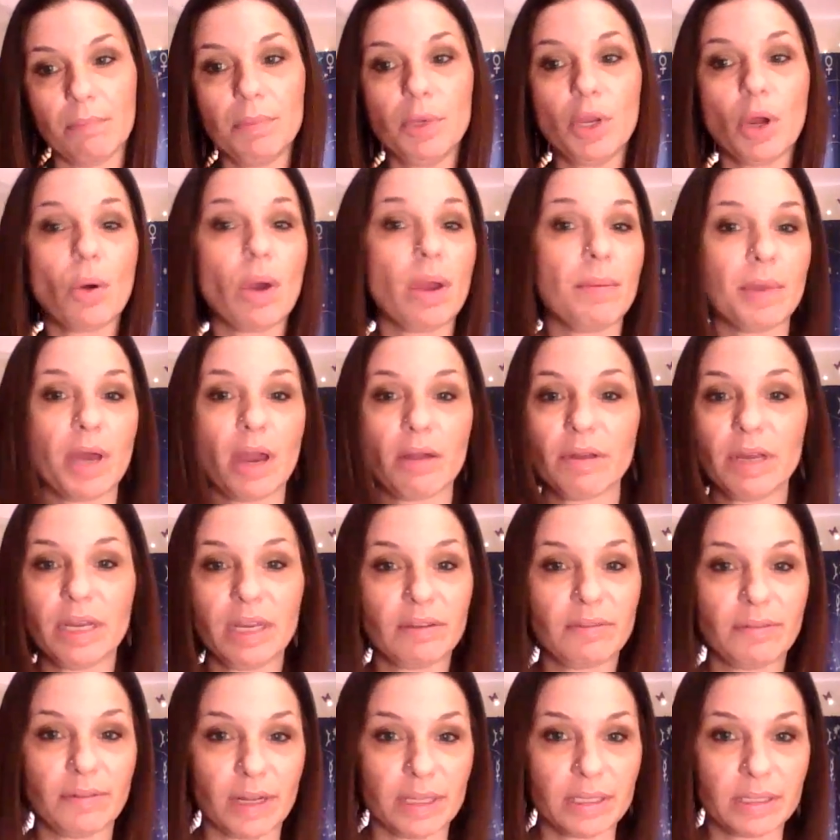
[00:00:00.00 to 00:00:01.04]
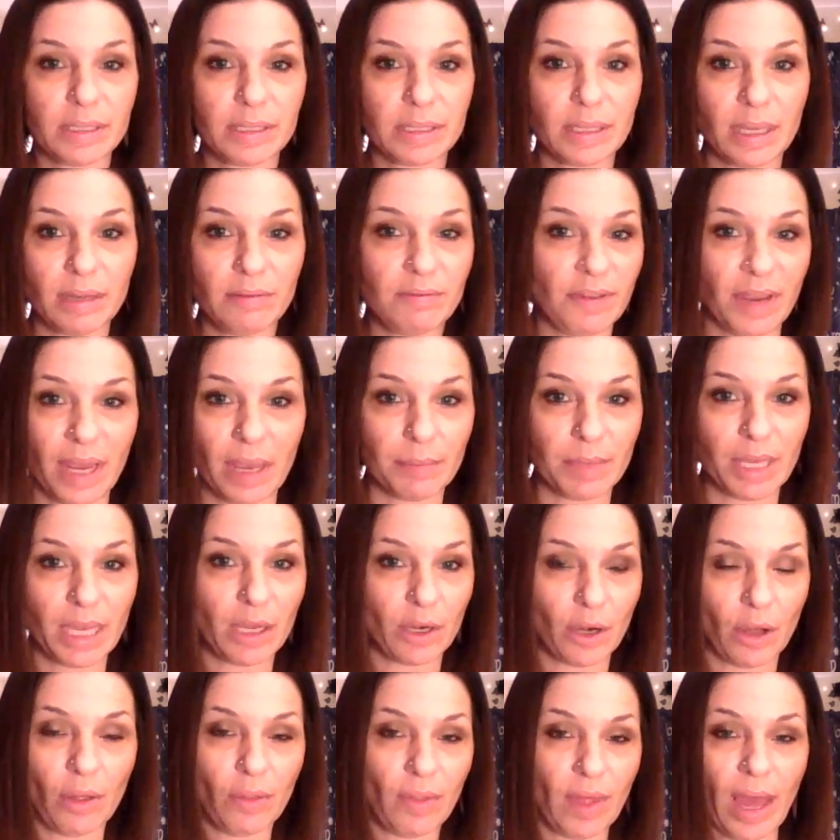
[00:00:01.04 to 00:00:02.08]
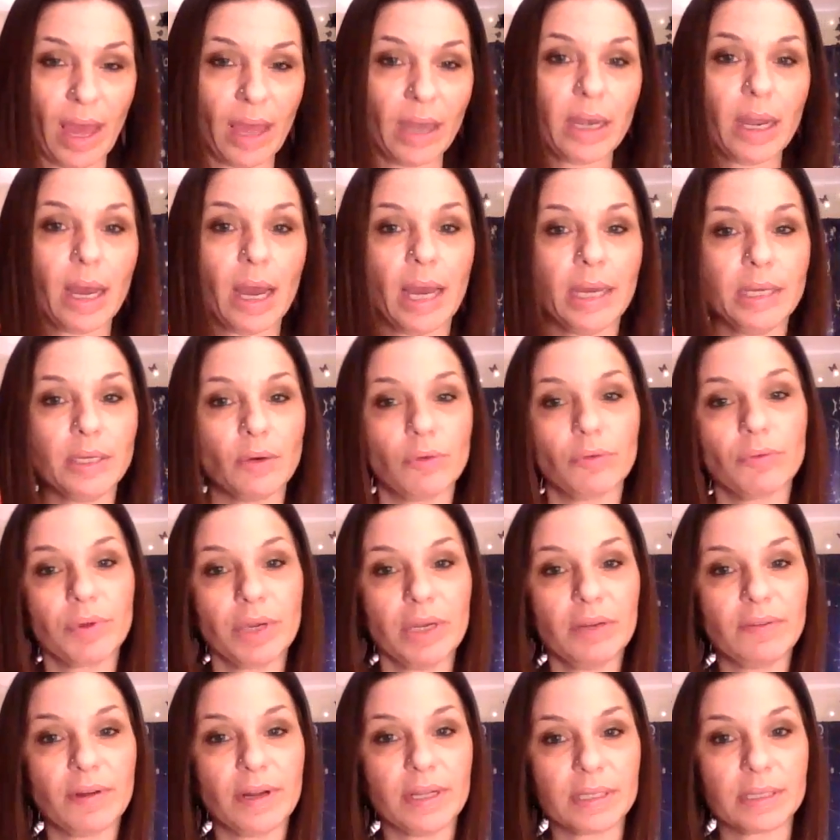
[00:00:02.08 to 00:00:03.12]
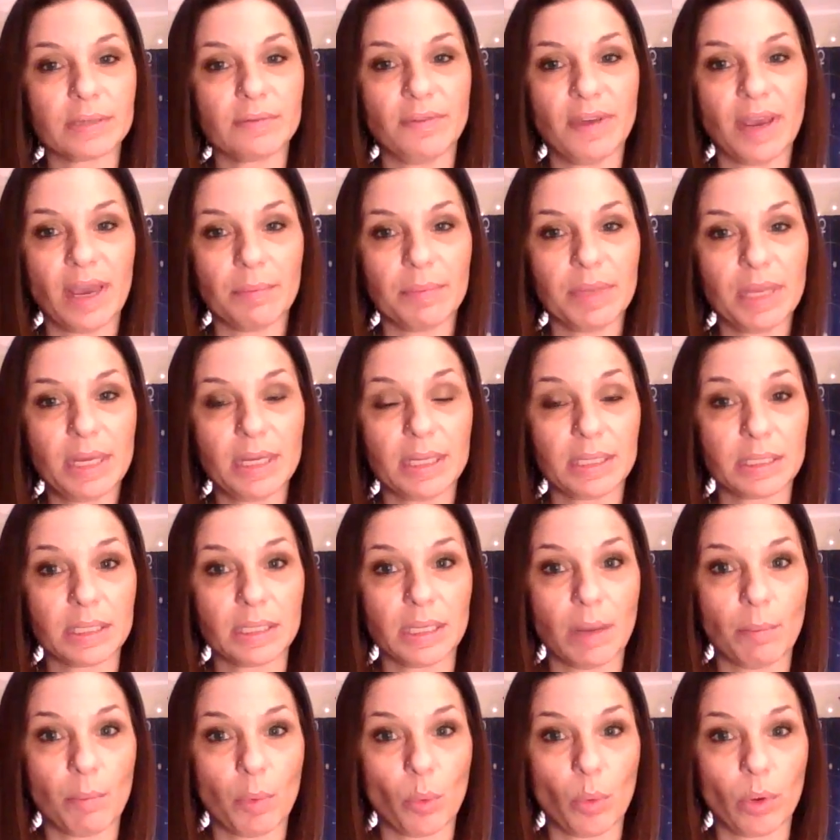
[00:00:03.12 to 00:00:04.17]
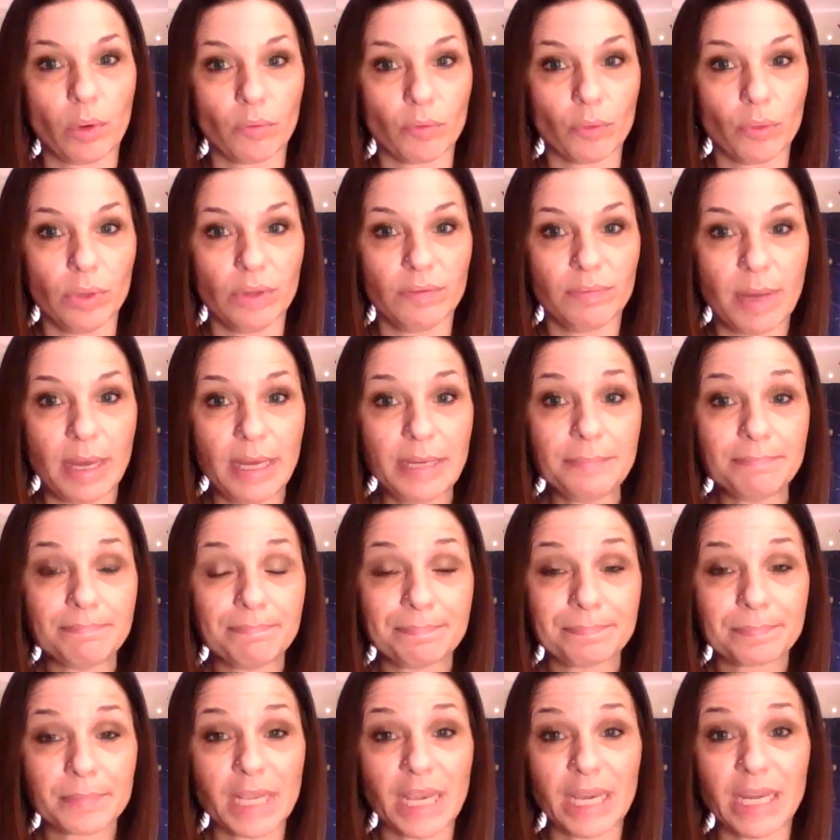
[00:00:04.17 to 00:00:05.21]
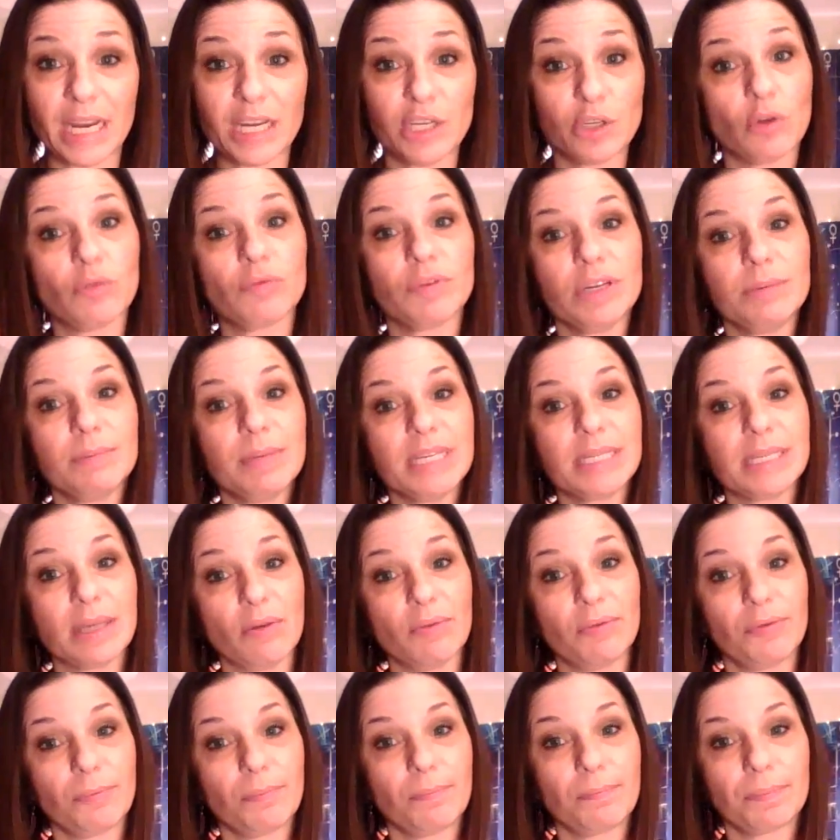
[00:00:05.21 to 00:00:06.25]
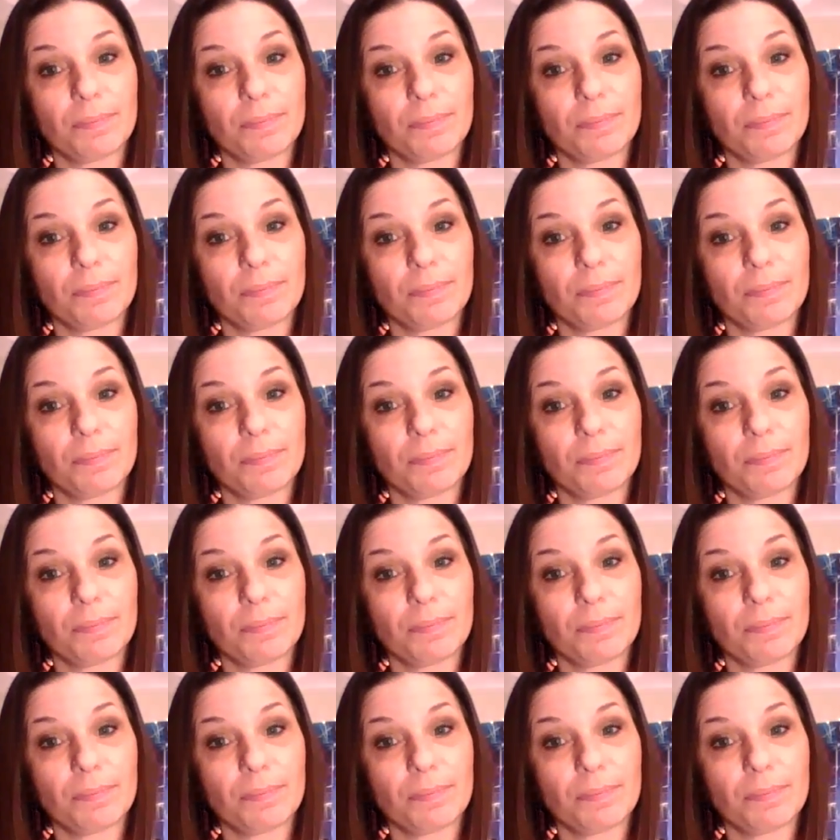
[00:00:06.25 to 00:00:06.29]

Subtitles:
No, I'm not reading friends and family and all that. I don't read friends and family. It's a #1 rule of mine, and I don't read myself.